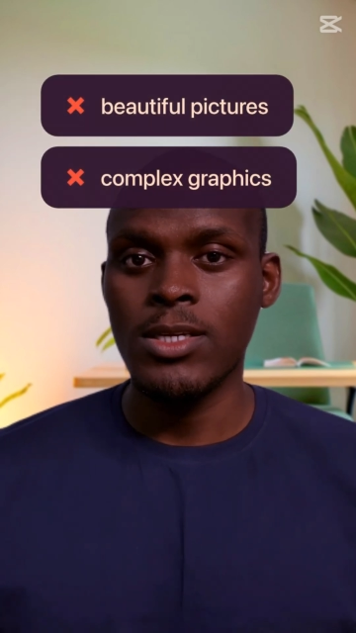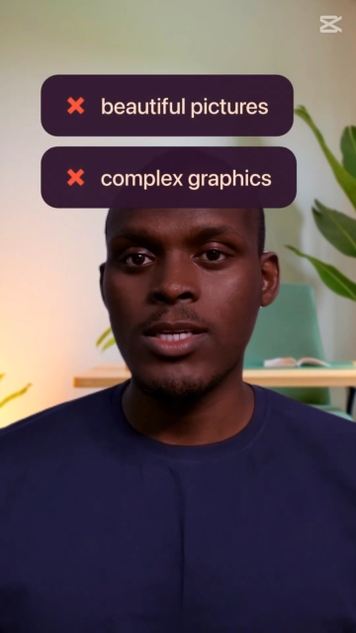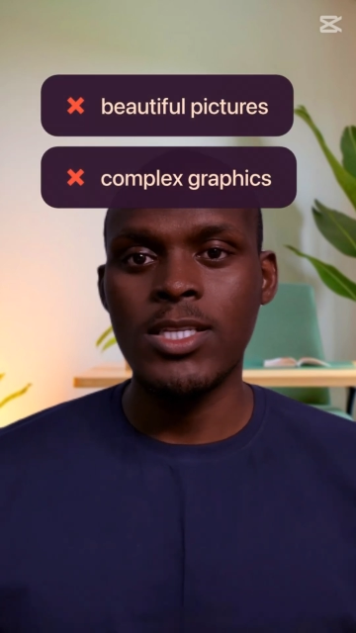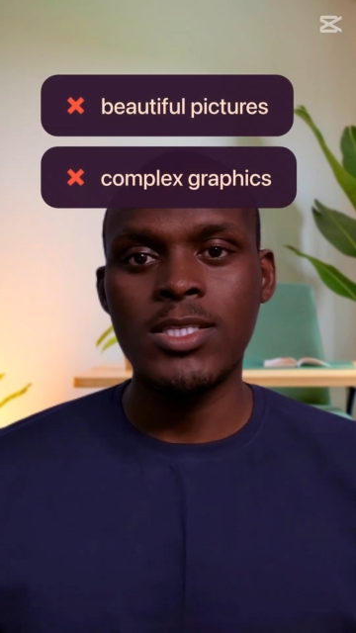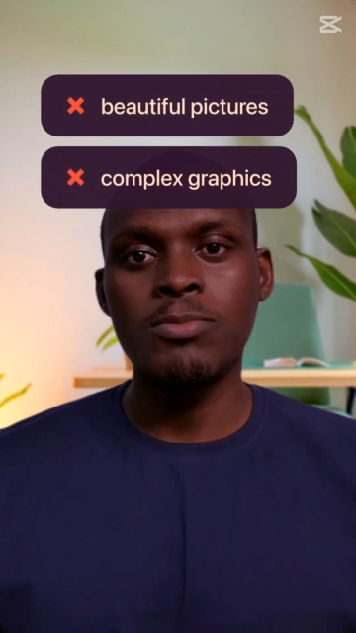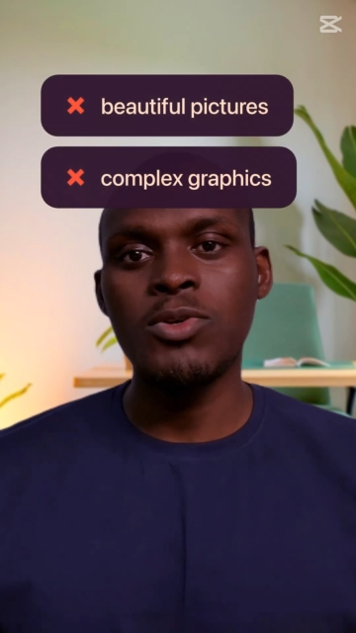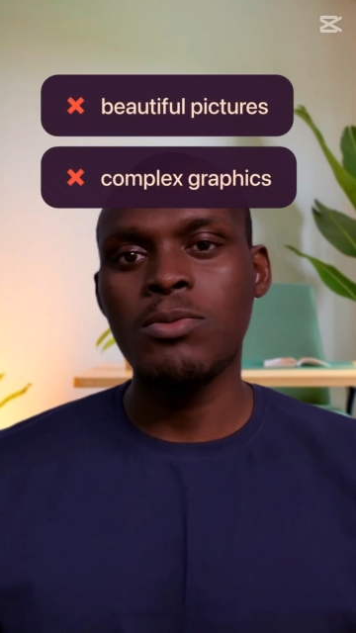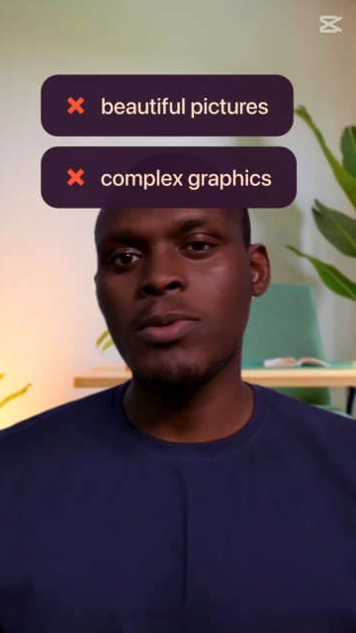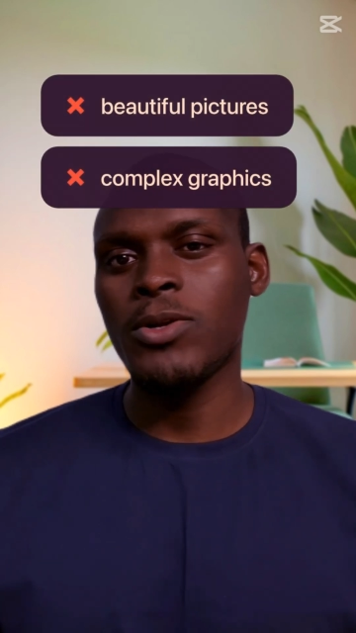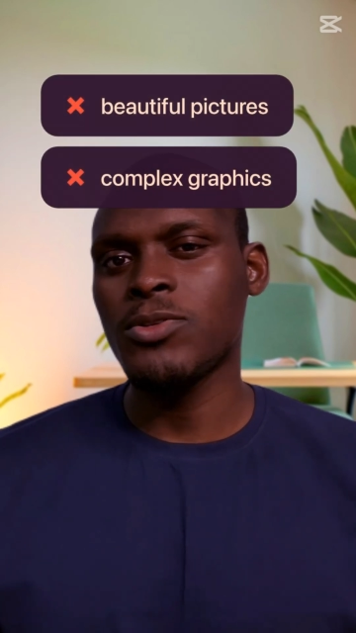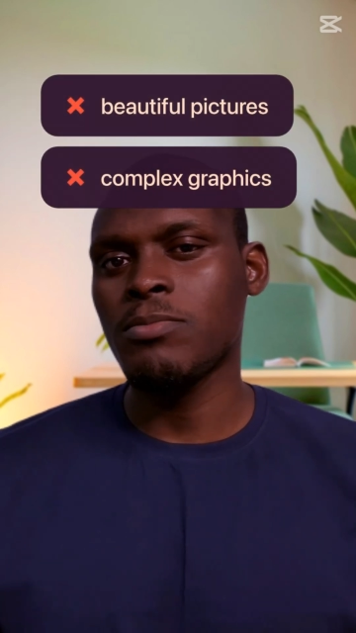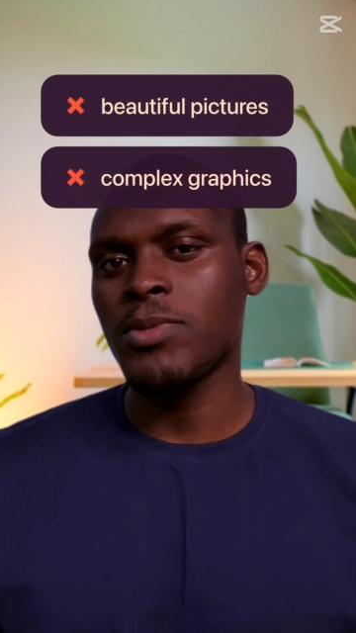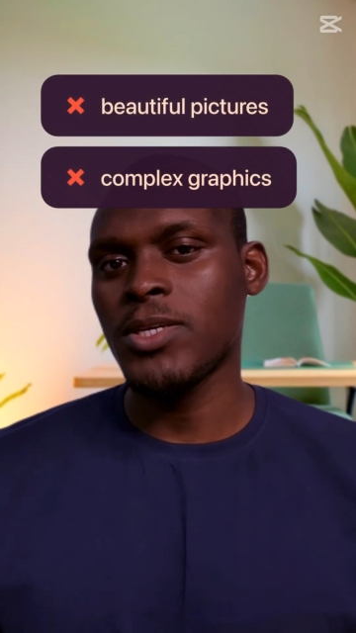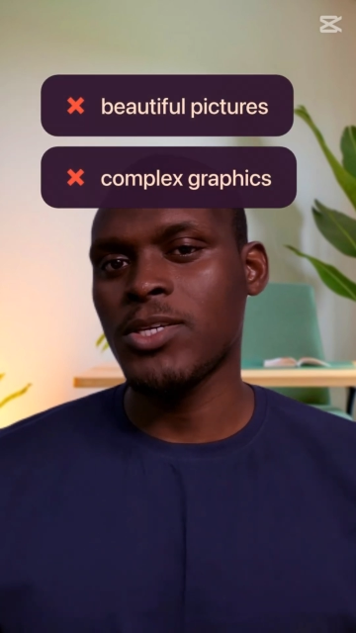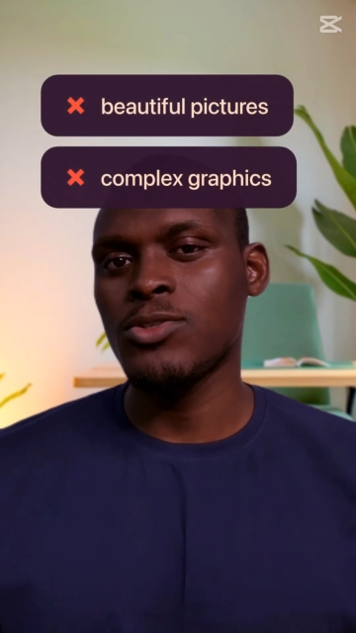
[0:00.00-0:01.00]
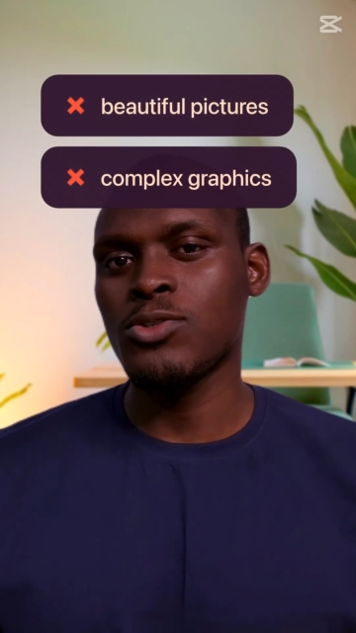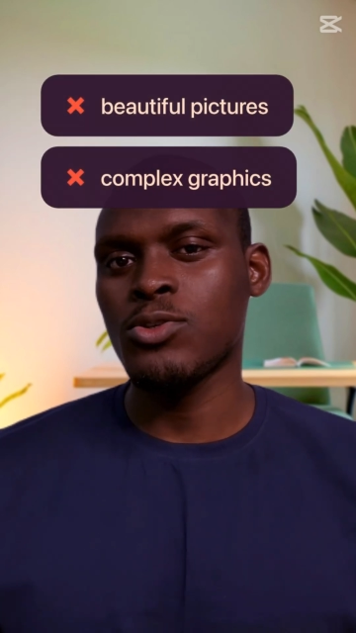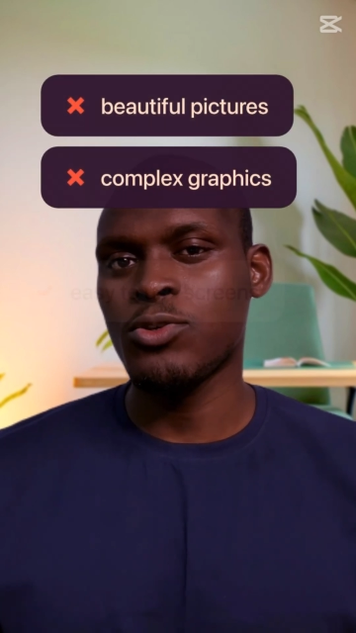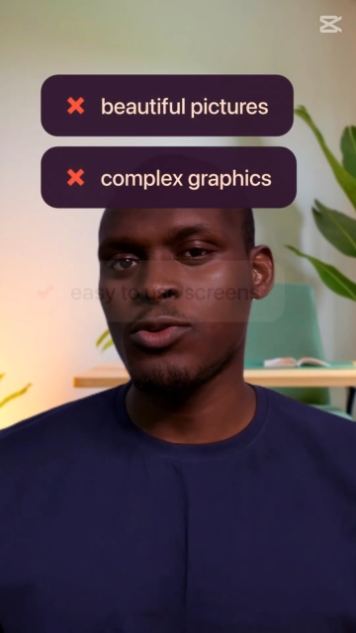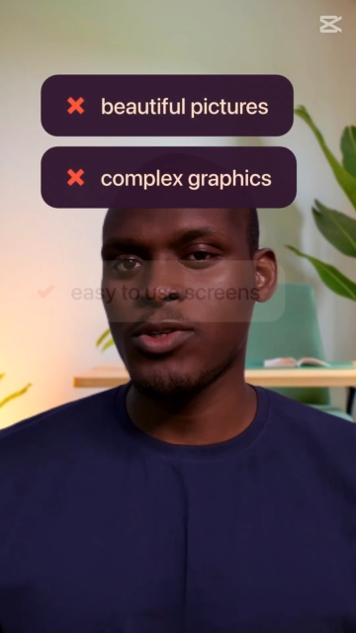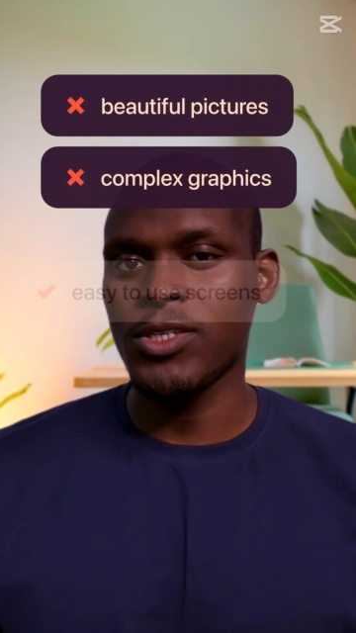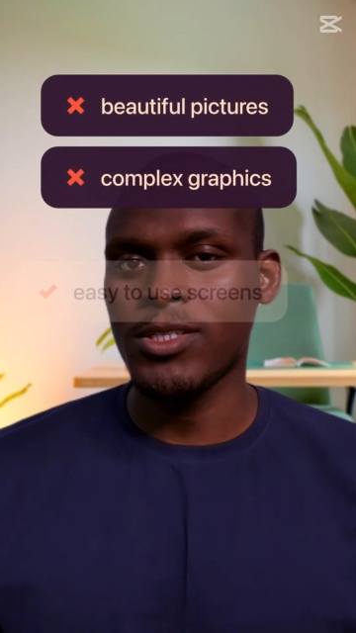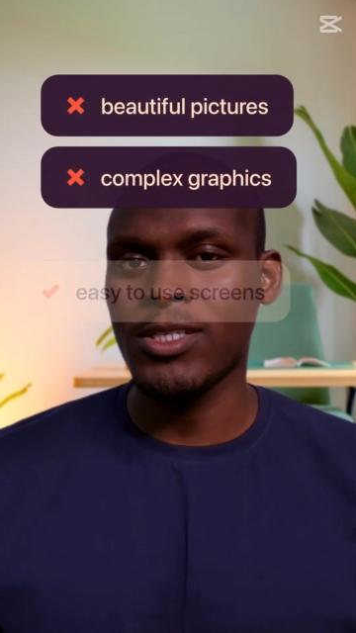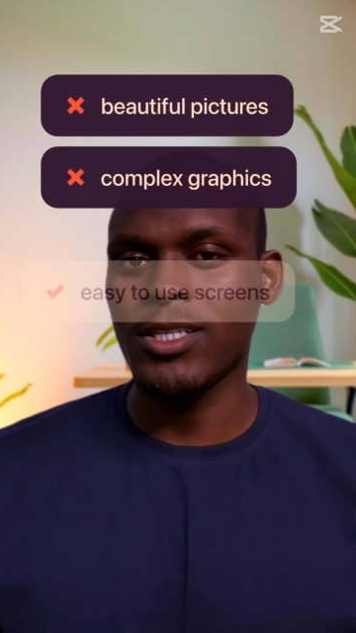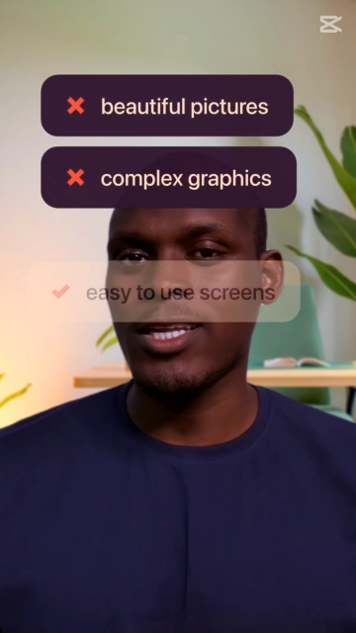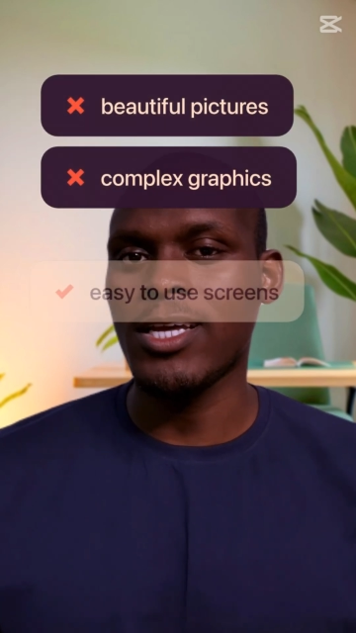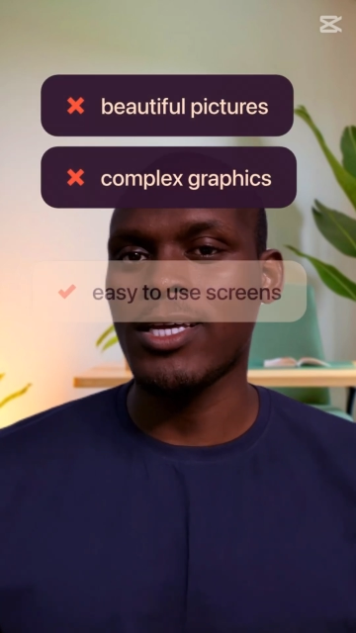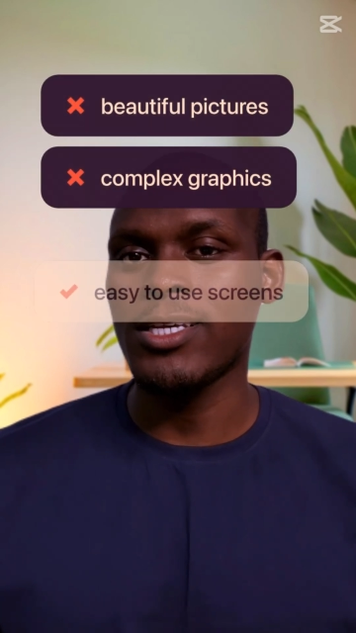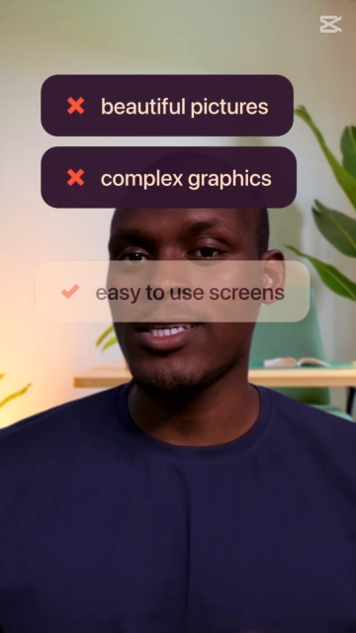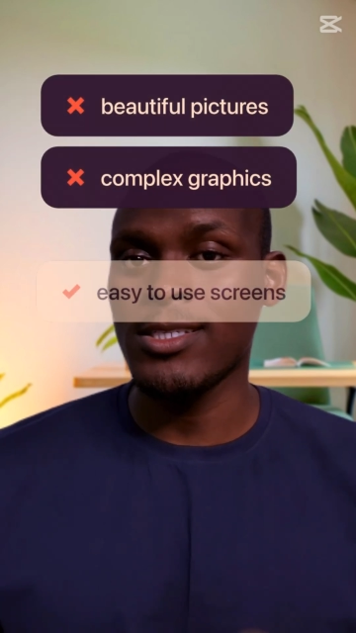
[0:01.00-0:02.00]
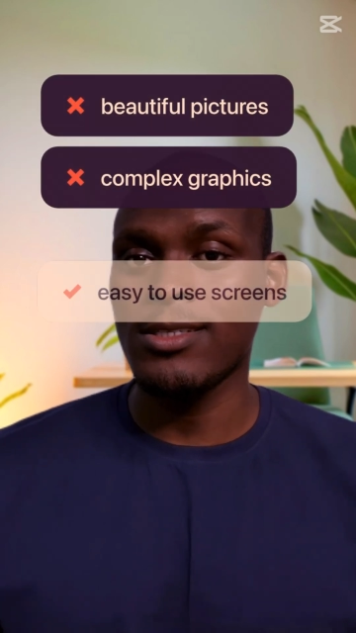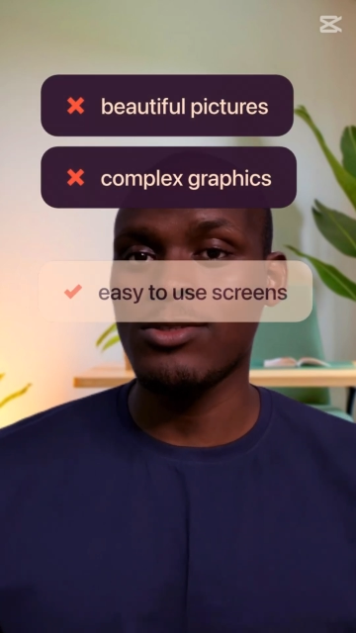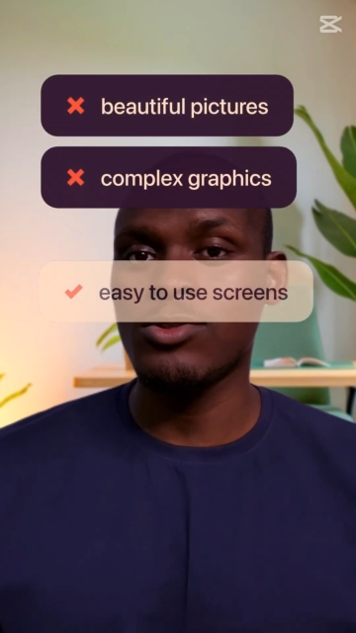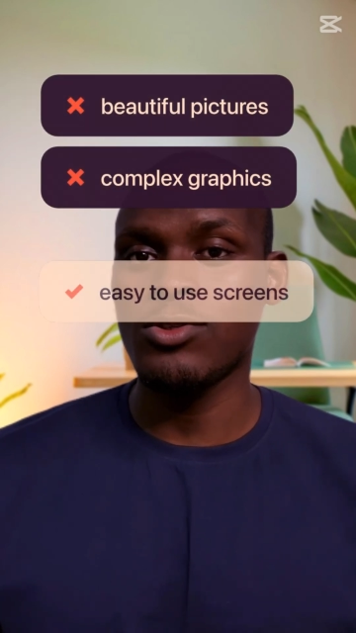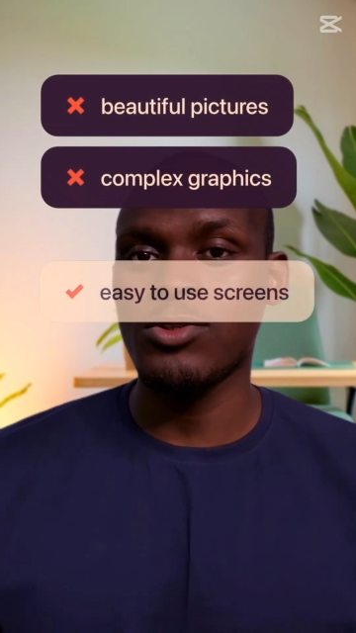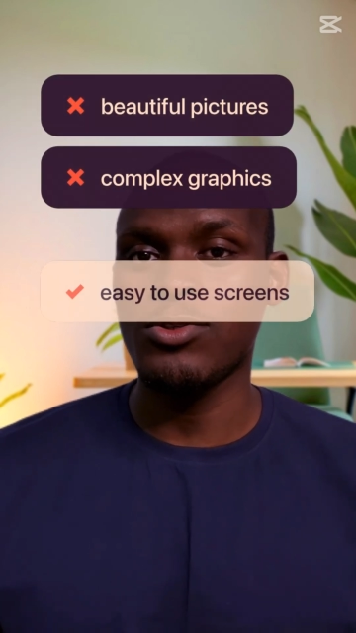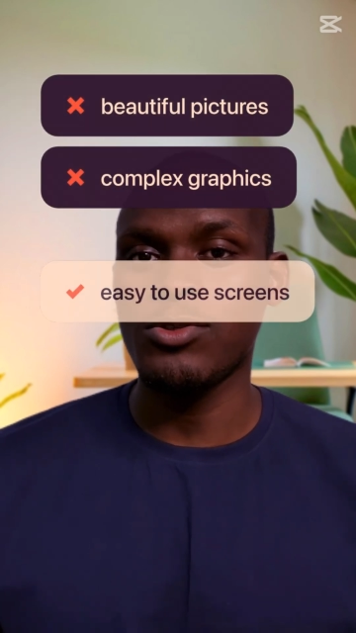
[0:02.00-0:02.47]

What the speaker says: It's more about making screens that are easy to